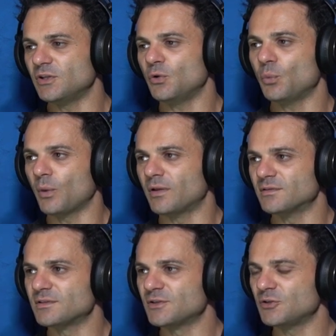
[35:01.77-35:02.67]
new
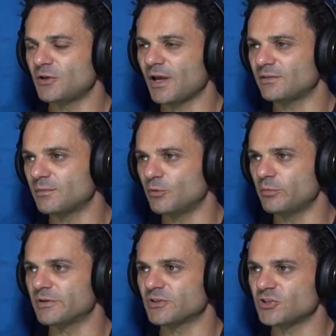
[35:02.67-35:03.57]
ones. You had the
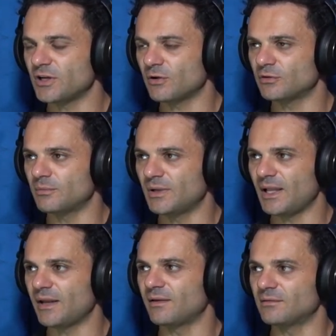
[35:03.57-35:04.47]
boomers shitting on the
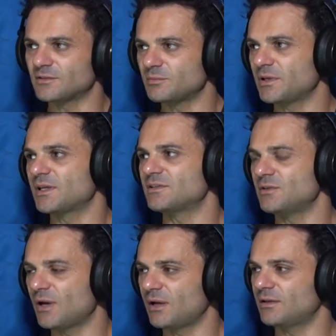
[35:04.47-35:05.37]
millennials because
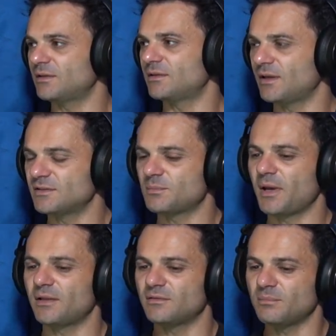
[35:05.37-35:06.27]
you had that they
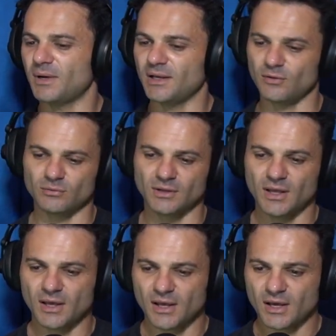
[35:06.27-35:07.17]
spend money on
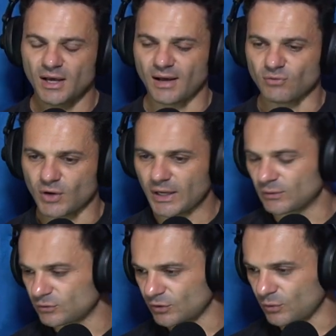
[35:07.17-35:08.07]

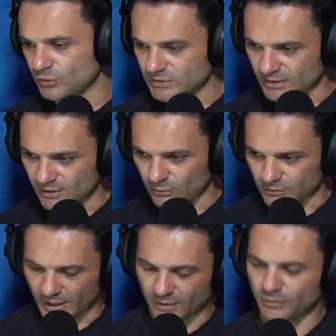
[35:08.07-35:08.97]
avocado toast and all
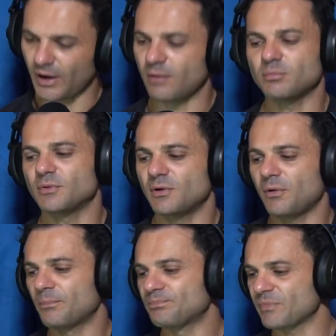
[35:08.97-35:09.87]
that crap,
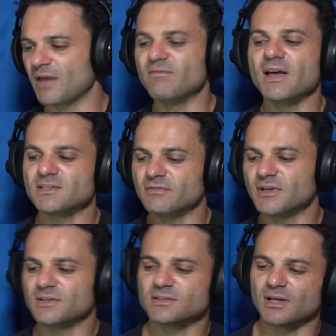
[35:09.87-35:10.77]
And vice
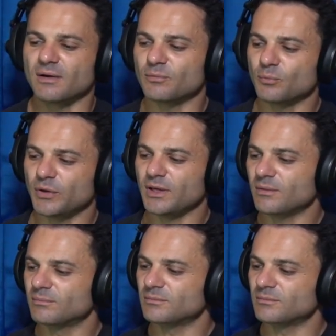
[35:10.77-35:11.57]
versa. We